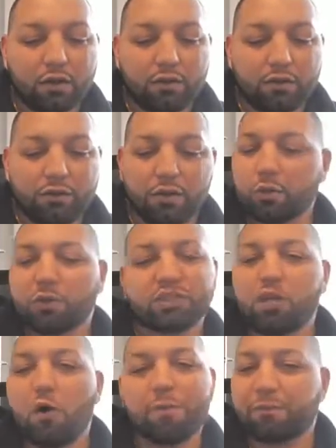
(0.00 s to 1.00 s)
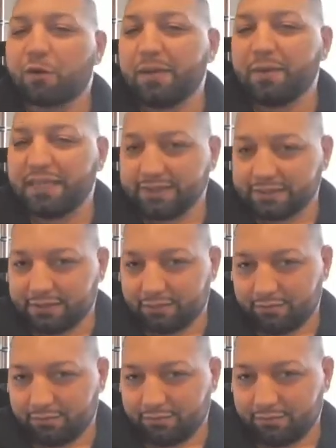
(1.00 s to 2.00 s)
there was no freebies.
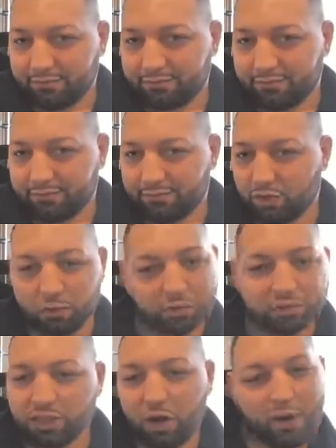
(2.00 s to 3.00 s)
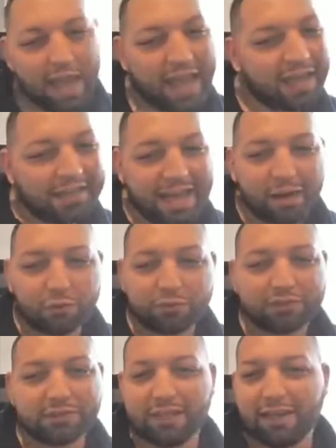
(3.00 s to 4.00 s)
There was no
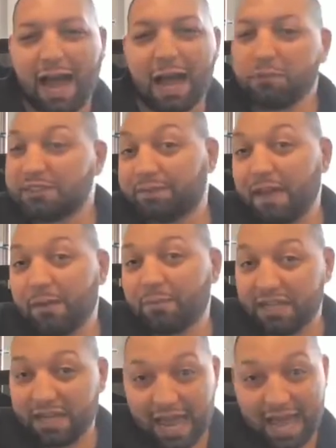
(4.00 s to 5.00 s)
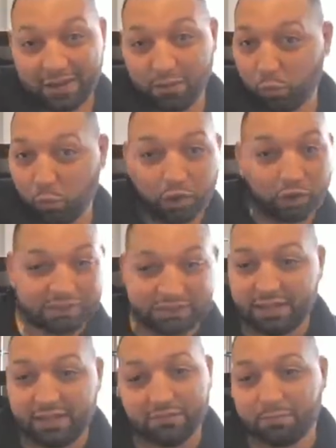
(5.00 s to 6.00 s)
handouts. I was family and I had it worse
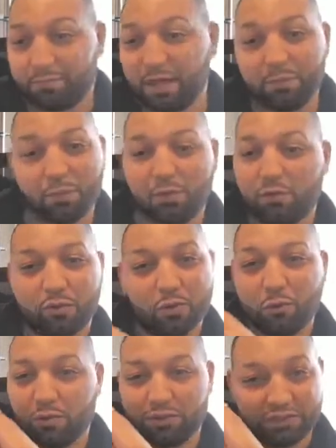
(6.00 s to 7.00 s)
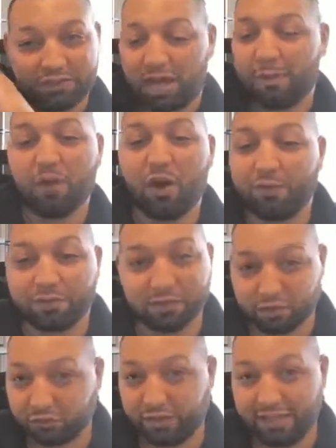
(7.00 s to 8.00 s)
than people who were just coming off the
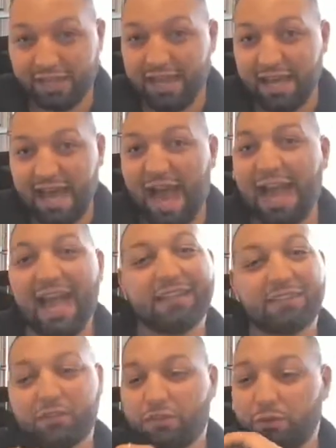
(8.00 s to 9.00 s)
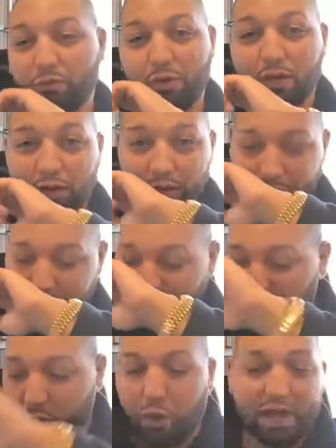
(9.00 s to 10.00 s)
street. I had to do
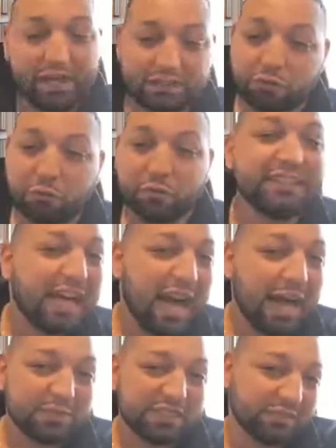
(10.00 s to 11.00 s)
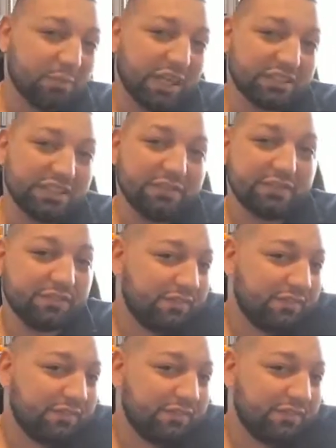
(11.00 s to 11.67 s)
twice, 3 times as much, even,